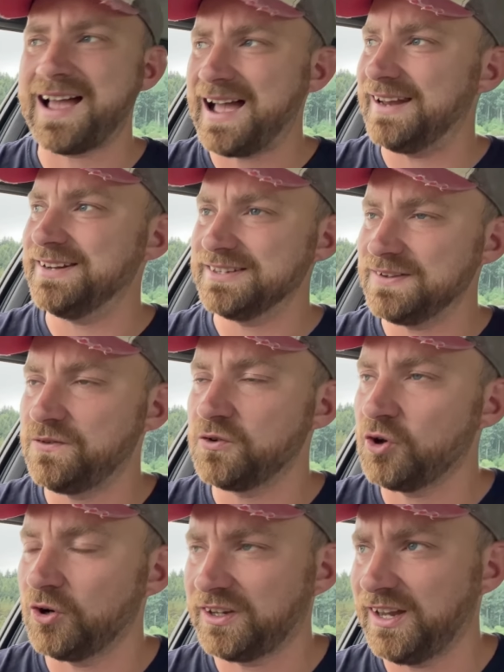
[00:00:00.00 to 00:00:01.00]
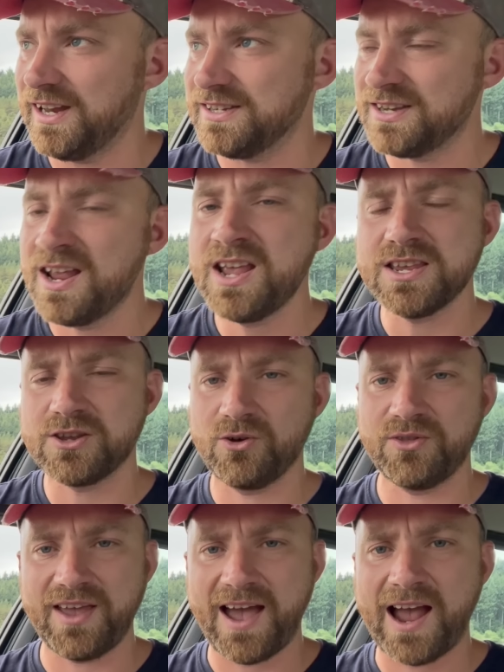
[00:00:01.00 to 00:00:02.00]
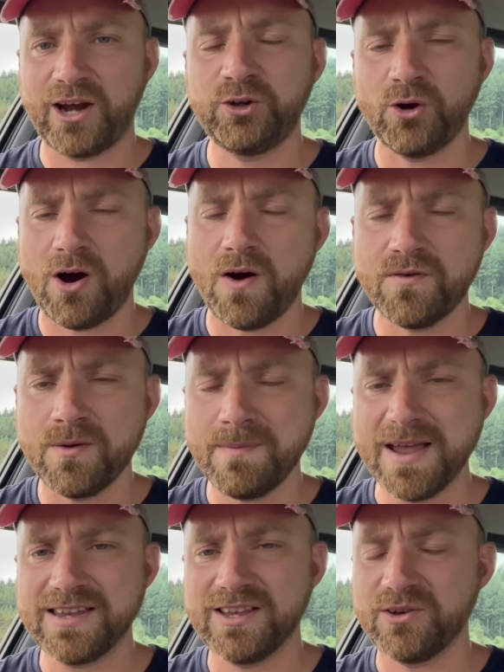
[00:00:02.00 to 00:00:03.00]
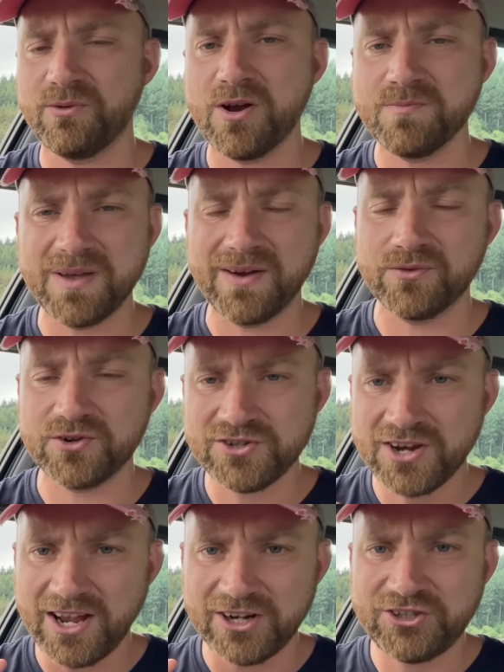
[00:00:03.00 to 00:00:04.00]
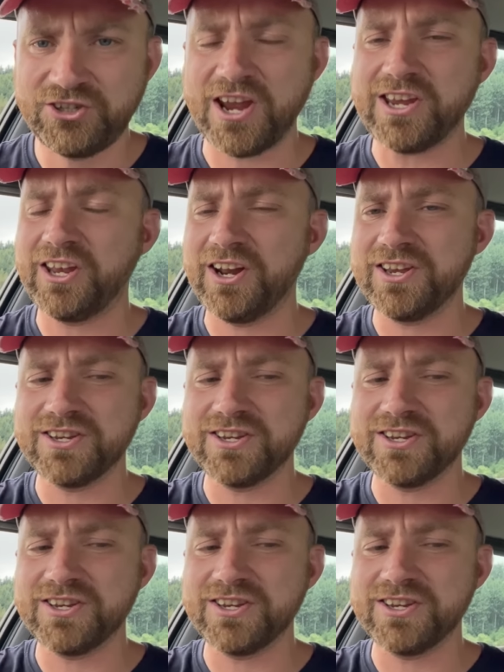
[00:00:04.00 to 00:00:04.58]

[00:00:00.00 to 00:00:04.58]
And if you've got kids, you've got the act of making your own beverage and shaking it